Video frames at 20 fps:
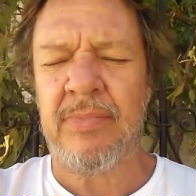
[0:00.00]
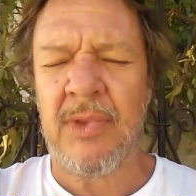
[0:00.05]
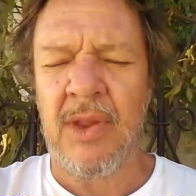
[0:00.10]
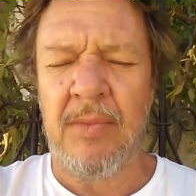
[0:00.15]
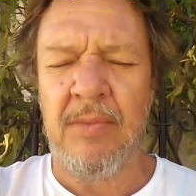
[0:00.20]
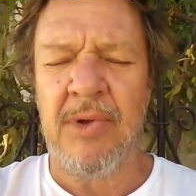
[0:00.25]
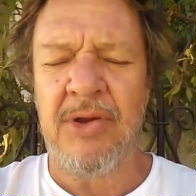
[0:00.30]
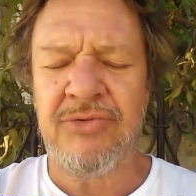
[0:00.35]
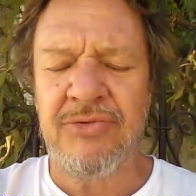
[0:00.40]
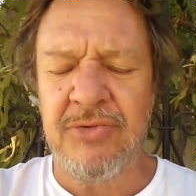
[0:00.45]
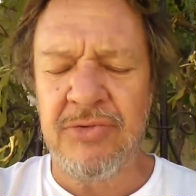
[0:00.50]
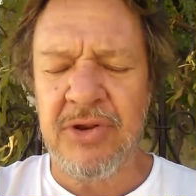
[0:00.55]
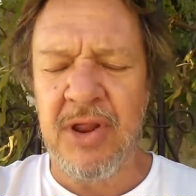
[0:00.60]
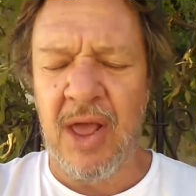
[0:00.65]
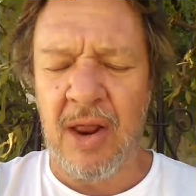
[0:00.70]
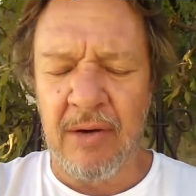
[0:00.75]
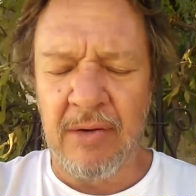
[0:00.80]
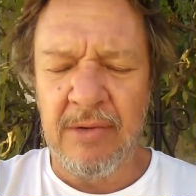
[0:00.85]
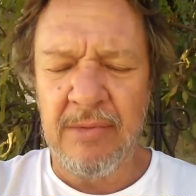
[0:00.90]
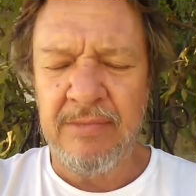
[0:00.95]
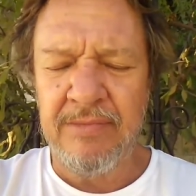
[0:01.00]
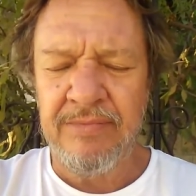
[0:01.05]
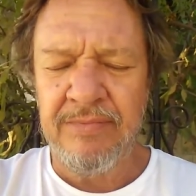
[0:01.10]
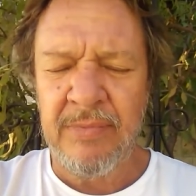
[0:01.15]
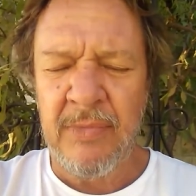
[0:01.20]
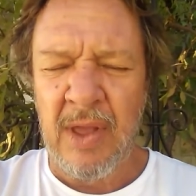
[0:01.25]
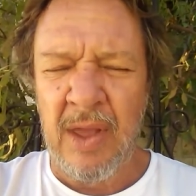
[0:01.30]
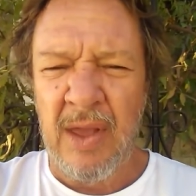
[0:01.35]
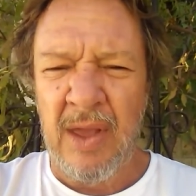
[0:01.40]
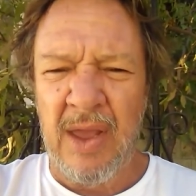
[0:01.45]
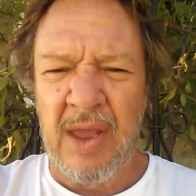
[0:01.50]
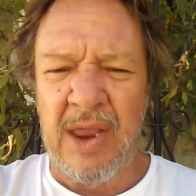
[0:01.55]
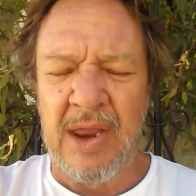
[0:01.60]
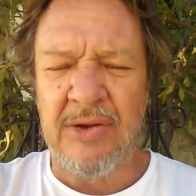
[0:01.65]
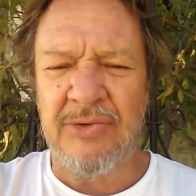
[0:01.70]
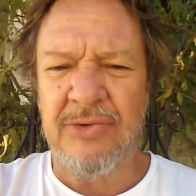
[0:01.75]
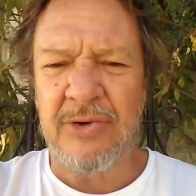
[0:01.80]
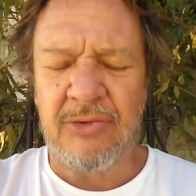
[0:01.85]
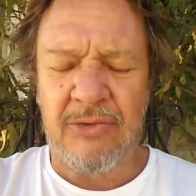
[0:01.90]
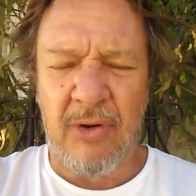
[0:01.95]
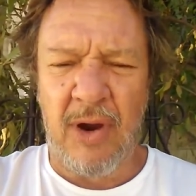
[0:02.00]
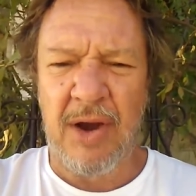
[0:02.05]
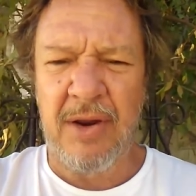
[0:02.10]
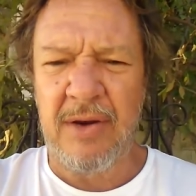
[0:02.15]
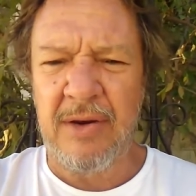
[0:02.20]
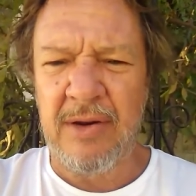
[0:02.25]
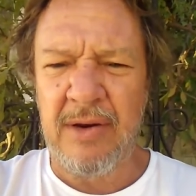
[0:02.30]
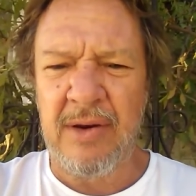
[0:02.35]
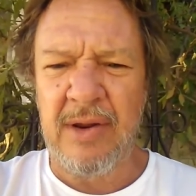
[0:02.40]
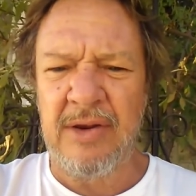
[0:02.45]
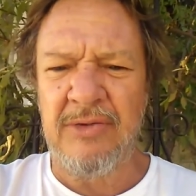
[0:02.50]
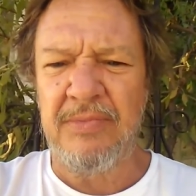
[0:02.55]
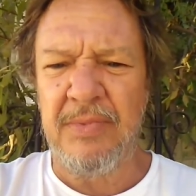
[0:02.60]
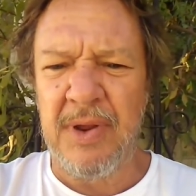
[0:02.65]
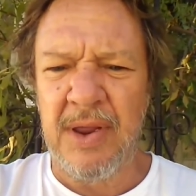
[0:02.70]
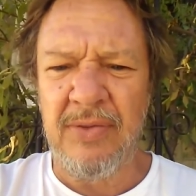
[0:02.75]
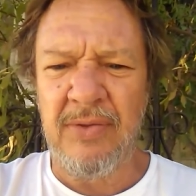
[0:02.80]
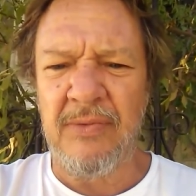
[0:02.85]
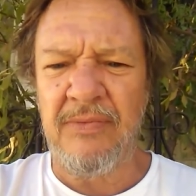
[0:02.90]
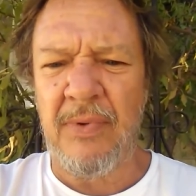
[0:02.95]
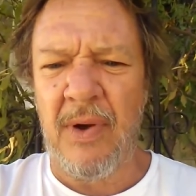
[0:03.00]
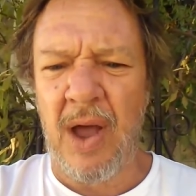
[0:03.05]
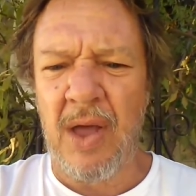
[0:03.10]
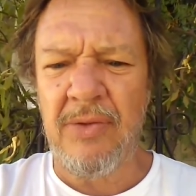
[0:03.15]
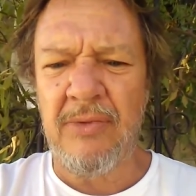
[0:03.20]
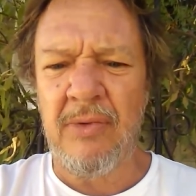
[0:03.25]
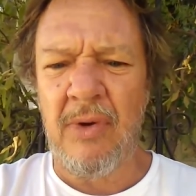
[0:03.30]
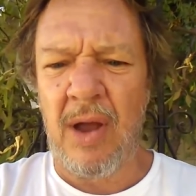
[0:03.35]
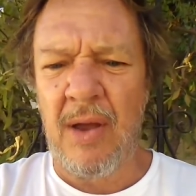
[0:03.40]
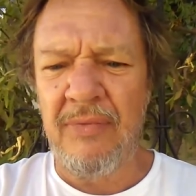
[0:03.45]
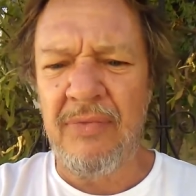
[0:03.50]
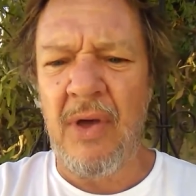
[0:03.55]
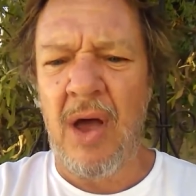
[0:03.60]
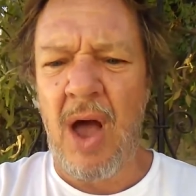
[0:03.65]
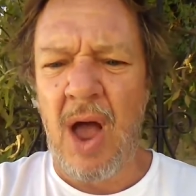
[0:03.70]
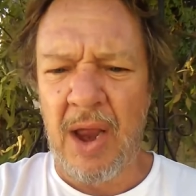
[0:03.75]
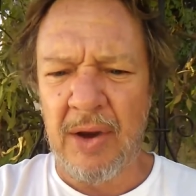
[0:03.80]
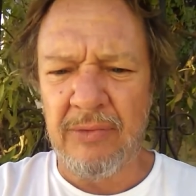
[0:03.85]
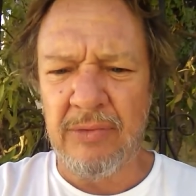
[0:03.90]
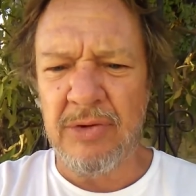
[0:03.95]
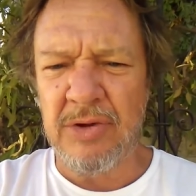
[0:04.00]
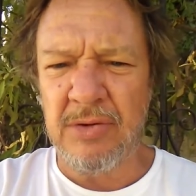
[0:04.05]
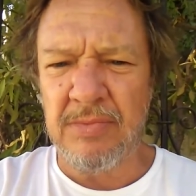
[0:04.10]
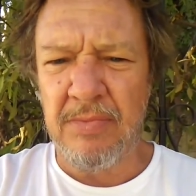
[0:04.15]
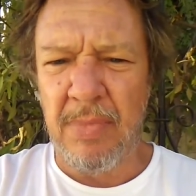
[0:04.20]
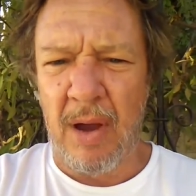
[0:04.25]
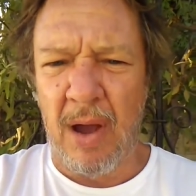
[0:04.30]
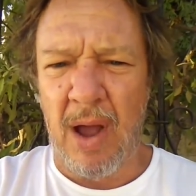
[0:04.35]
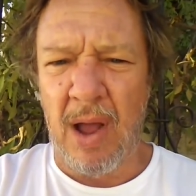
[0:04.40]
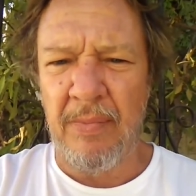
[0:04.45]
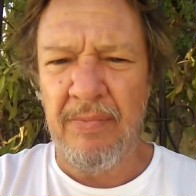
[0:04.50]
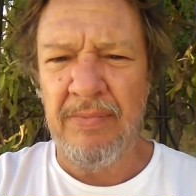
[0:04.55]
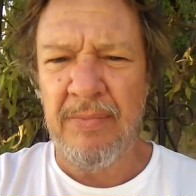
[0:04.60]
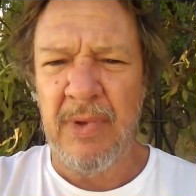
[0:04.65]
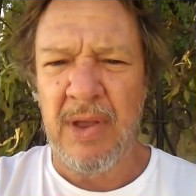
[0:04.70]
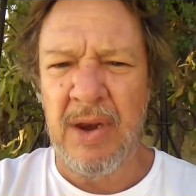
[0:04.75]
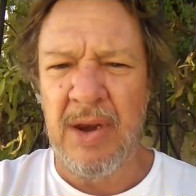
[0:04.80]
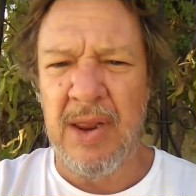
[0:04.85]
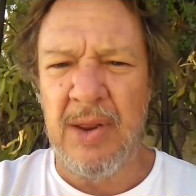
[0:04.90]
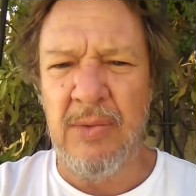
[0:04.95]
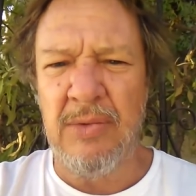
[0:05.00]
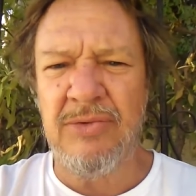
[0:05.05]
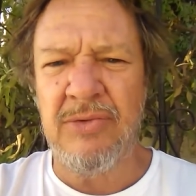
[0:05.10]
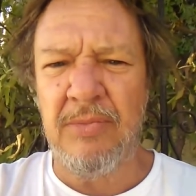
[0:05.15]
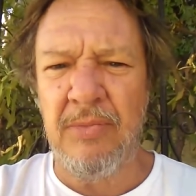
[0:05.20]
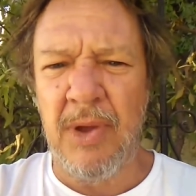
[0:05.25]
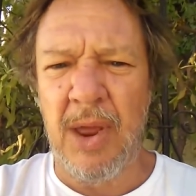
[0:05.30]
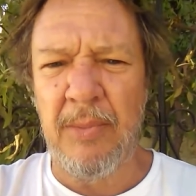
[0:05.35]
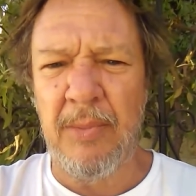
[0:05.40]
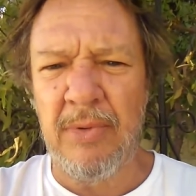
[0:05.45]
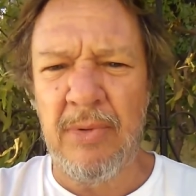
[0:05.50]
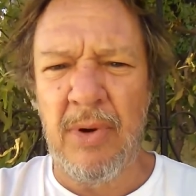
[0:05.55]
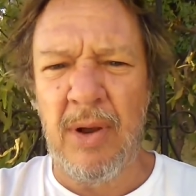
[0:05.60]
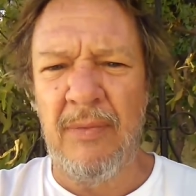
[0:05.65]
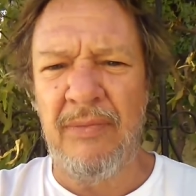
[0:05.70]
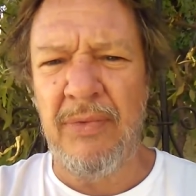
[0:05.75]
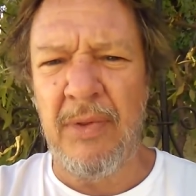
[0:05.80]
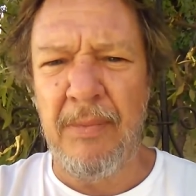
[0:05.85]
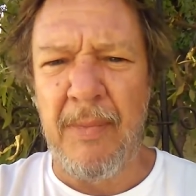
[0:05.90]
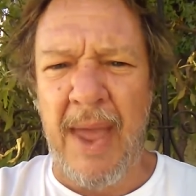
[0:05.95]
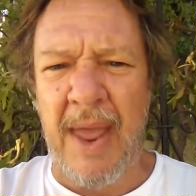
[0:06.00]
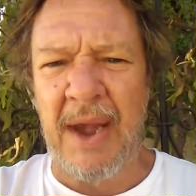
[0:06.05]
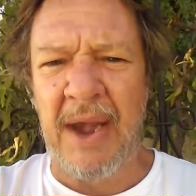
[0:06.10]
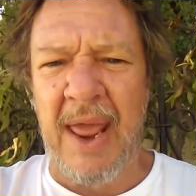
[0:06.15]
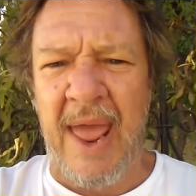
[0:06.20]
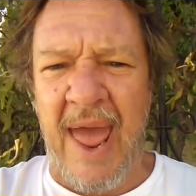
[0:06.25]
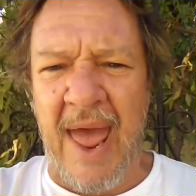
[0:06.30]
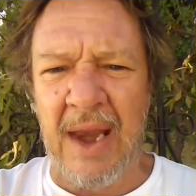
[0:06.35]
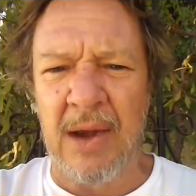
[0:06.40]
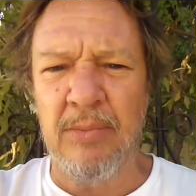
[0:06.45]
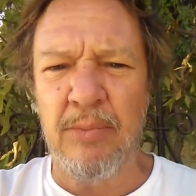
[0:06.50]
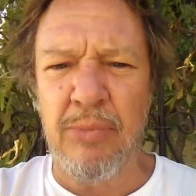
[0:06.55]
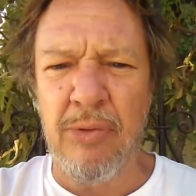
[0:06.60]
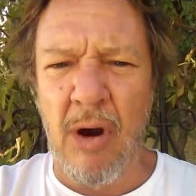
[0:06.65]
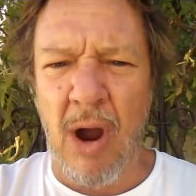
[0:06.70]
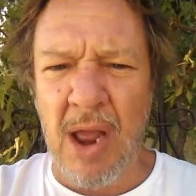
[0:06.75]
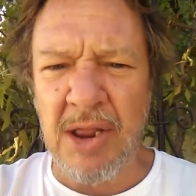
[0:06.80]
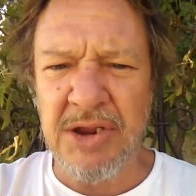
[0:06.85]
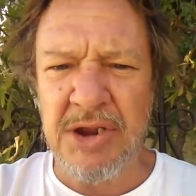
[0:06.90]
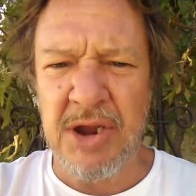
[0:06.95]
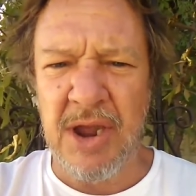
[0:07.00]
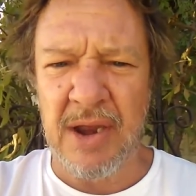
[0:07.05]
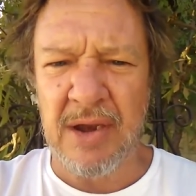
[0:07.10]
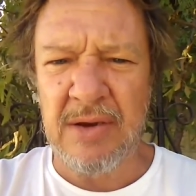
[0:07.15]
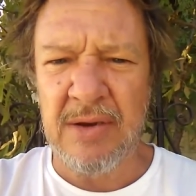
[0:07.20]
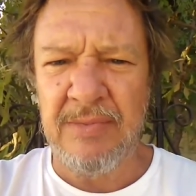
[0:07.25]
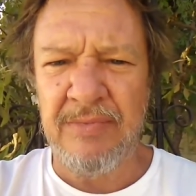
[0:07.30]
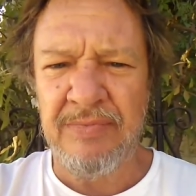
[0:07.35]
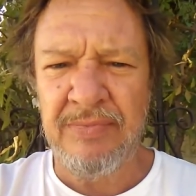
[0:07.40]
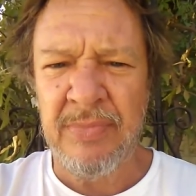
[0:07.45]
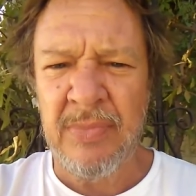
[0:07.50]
Mr. Teller. He's accredited as being the father of the hydrogen bomb, and he was a member of the Manhattan Project.